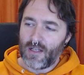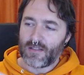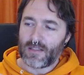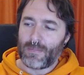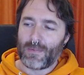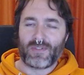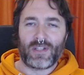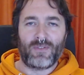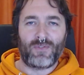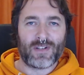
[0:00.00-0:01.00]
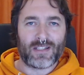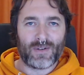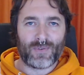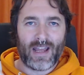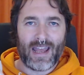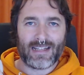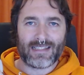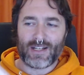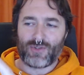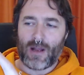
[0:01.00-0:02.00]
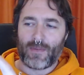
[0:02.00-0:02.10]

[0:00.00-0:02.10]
Some people I've seen, if you have a different headset strap,